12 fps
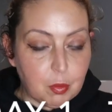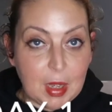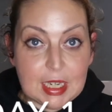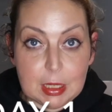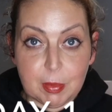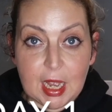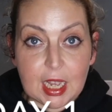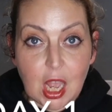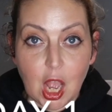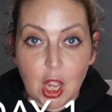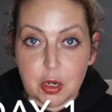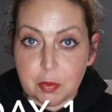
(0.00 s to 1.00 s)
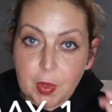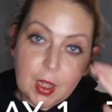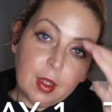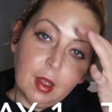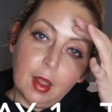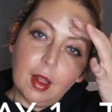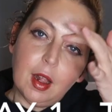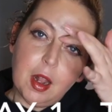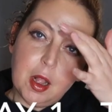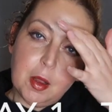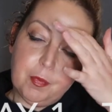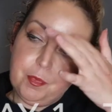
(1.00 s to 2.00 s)
made it back home.
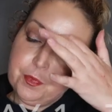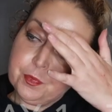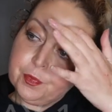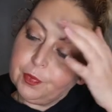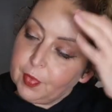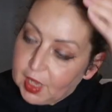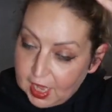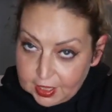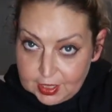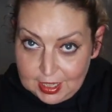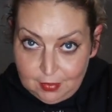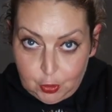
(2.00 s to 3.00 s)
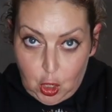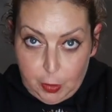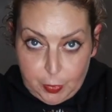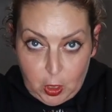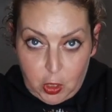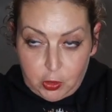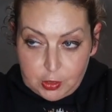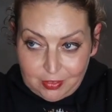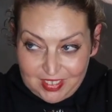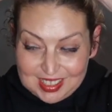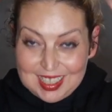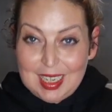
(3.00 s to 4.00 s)
Had to leave the car park because
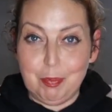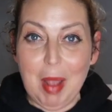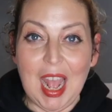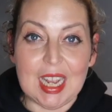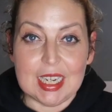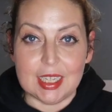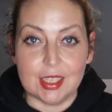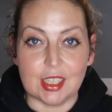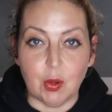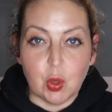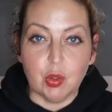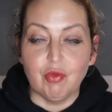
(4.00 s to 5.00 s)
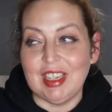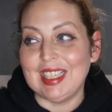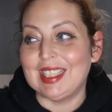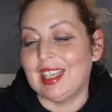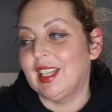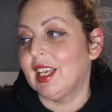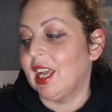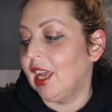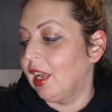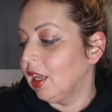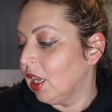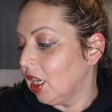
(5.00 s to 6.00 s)
obviously I'd paid, so I couldn't really sit
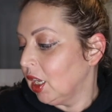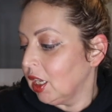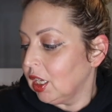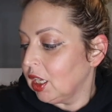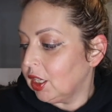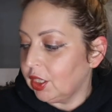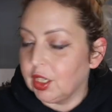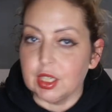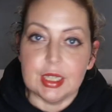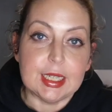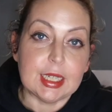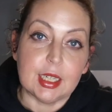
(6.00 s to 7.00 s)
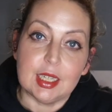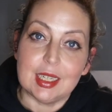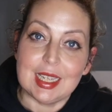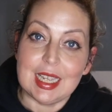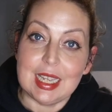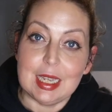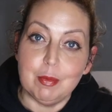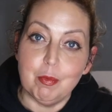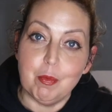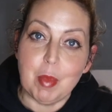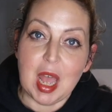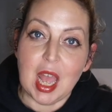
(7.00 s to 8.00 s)
there and eat
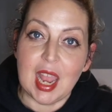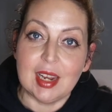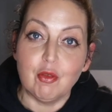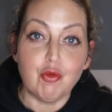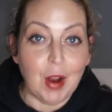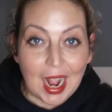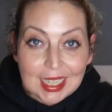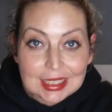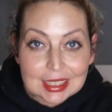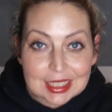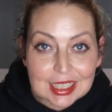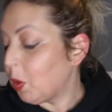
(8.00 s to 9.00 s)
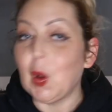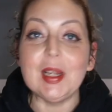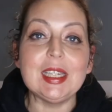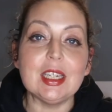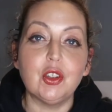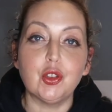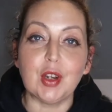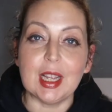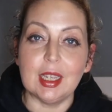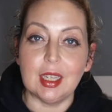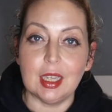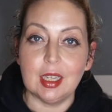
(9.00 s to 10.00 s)
my Greggs. But I did
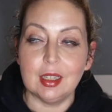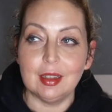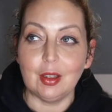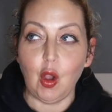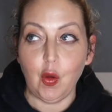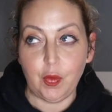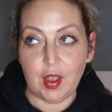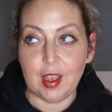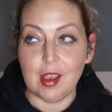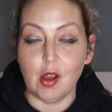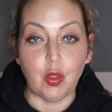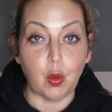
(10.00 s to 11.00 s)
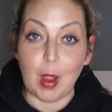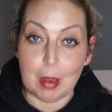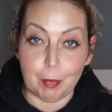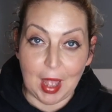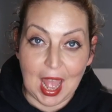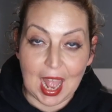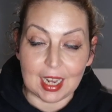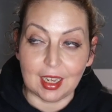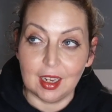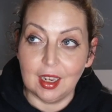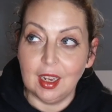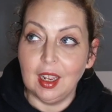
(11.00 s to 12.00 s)
drink the coffee on the way back.